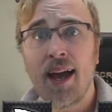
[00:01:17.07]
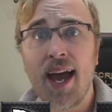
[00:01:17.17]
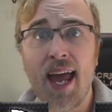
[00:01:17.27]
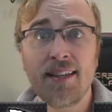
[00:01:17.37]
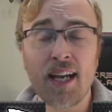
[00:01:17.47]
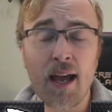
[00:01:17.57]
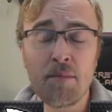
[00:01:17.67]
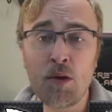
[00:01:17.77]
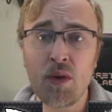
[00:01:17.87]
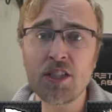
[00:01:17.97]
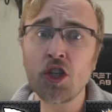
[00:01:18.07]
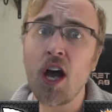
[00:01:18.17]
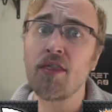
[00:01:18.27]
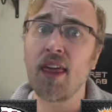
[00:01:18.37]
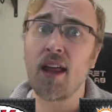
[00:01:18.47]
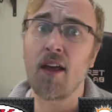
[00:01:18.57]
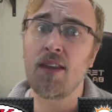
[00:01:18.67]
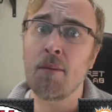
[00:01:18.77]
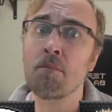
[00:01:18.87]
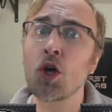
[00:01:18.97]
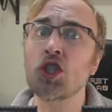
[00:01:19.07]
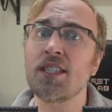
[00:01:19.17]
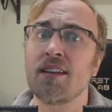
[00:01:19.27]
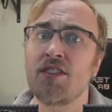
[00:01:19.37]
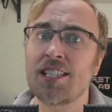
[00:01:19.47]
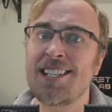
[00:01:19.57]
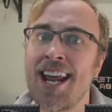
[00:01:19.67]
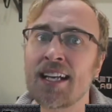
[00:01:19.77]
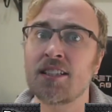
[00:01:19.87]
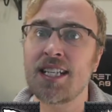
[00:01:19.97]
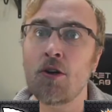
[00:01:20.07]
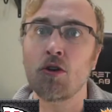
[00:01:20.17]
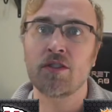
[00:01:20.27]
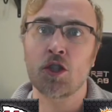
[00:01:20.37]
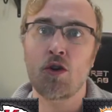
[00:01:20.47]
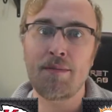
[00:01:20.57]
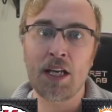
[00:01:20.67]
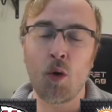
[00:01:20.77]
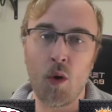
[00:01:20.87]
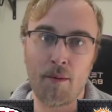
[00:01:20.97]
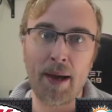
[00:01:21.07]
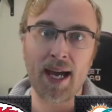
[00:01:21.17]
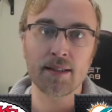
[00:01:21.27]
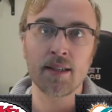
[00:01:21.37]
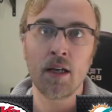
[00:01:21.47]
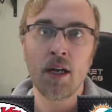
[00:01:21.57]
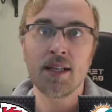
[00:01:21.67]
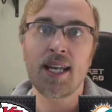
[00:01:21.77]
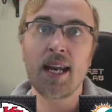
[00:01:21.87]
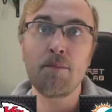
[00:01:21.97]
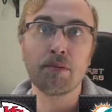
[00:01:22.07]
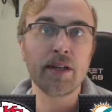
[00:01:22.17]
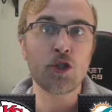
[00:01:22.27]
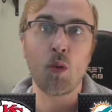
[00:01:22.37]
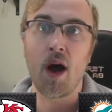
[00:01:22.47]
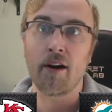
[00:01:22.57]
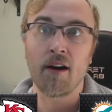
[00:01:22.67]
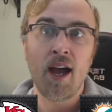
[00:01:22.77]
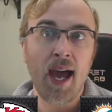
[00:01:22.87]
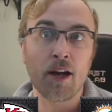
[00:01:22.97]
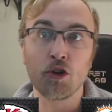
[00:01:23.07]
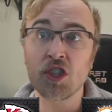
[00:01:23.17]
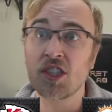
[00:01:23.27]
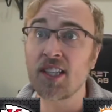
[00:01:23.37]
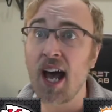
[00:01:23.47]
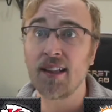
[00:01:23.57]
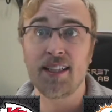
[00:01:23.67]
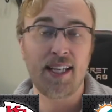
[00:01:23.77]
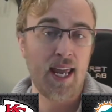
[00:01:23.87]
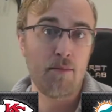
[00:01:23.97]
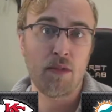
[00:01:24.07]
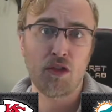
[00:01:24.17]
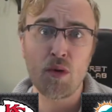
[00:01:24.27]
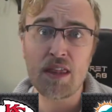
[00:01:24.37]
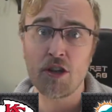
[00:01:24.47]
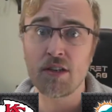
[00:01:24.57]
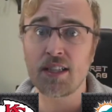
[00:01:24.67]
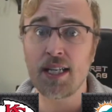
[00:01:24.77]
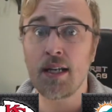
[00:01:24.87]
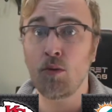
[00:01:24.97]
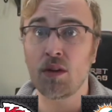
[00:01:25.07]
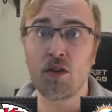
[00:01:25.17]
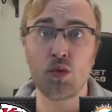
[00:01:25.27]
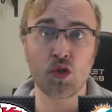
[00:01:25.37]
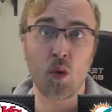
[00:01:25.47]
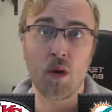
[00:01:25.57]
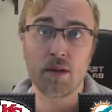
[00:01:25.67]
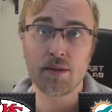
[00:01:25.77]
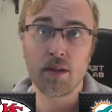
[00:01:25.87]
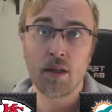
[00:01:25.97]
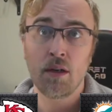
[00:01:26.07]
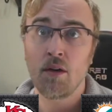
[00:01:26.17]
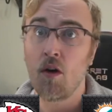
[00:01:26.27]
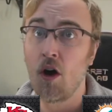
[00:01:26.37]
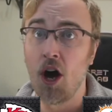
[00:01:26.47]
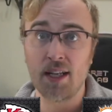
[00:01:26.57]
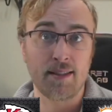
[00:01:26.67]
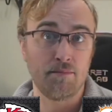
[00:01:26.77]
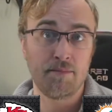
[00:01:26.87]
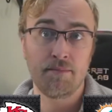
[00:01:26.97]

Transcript: And, we saw the emergence of this next tier of streaming quarterbacks. Teddy Bridgewater had a solid game, 313 with 2 scores. Awesome.